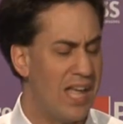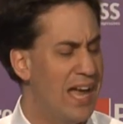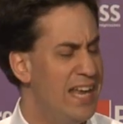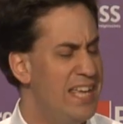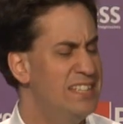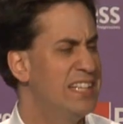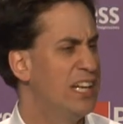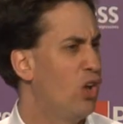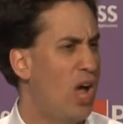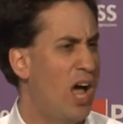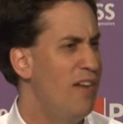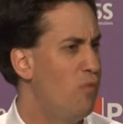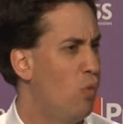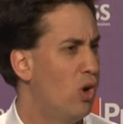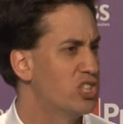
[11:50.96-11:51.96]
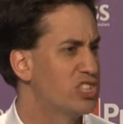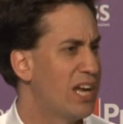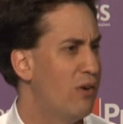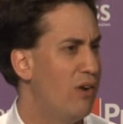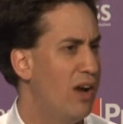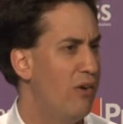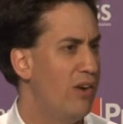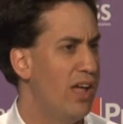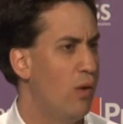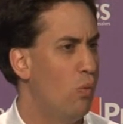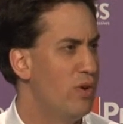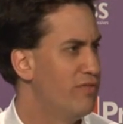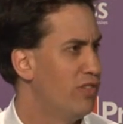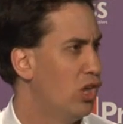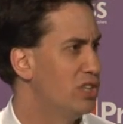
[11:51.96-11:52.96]
And he said, look, I've watched our area.
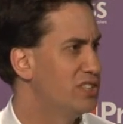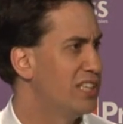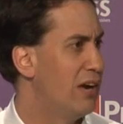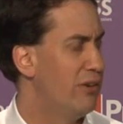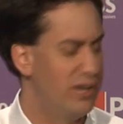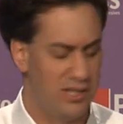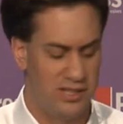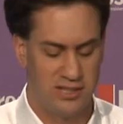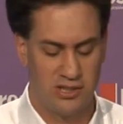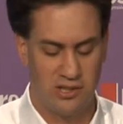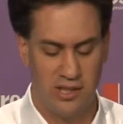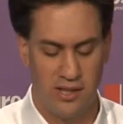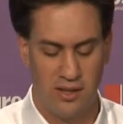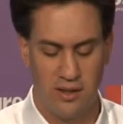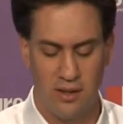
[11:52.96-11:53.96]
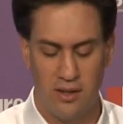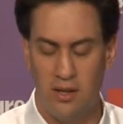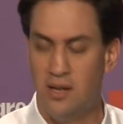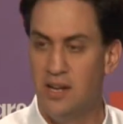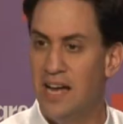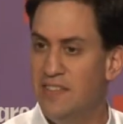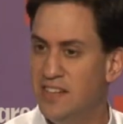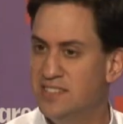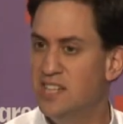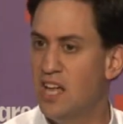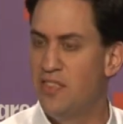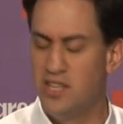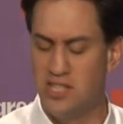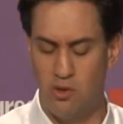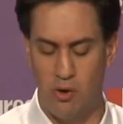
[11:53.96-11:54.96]
We've lost our industry, and there's
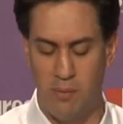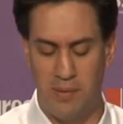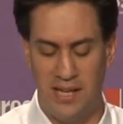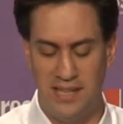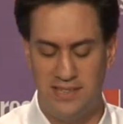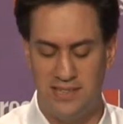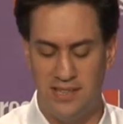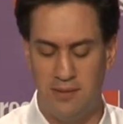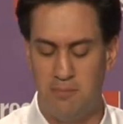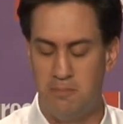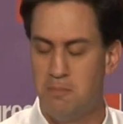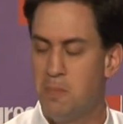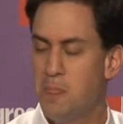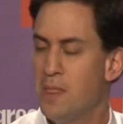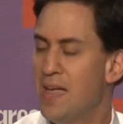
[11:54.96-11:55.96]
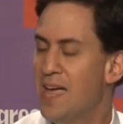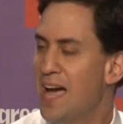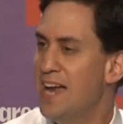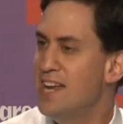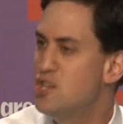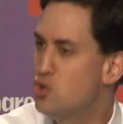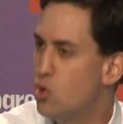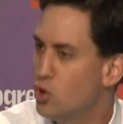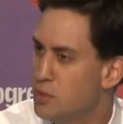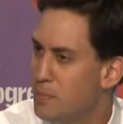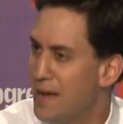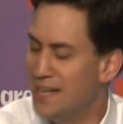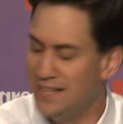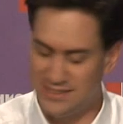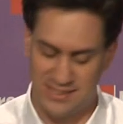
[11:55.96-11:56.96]
nothing to replace it. And he talked
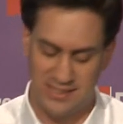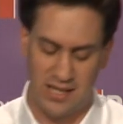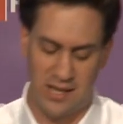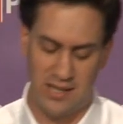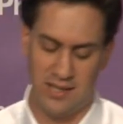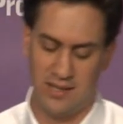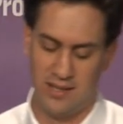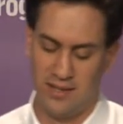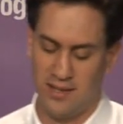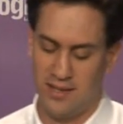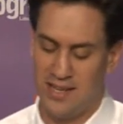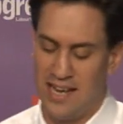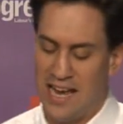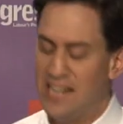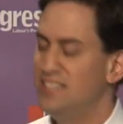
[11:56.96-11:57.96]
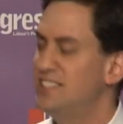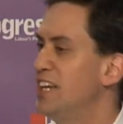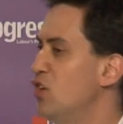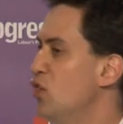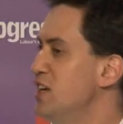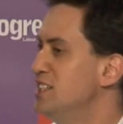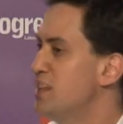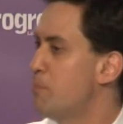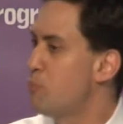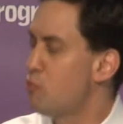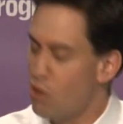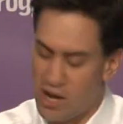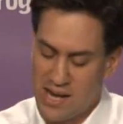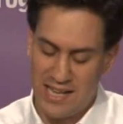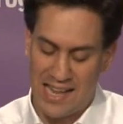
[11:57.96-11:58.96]
about his son. And he said, look, he's a
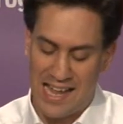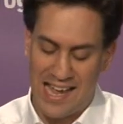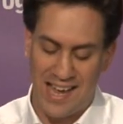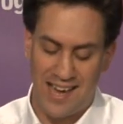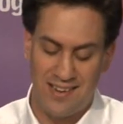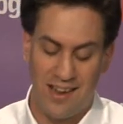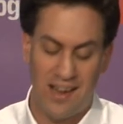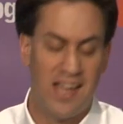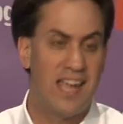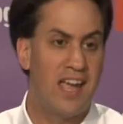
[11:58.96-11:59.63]
bright lad.